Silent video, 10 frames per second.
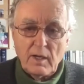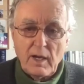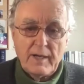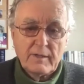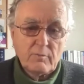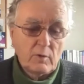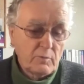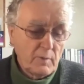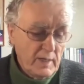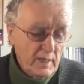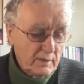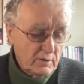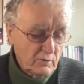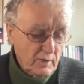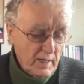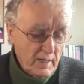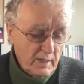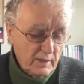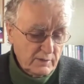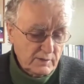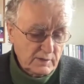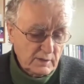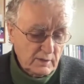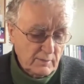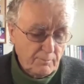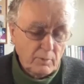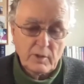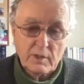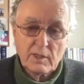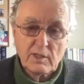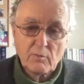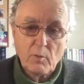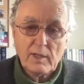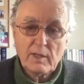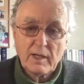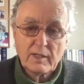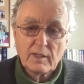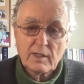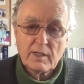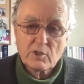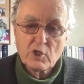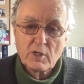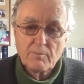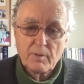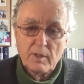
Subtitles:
and what we need today is political will and leadership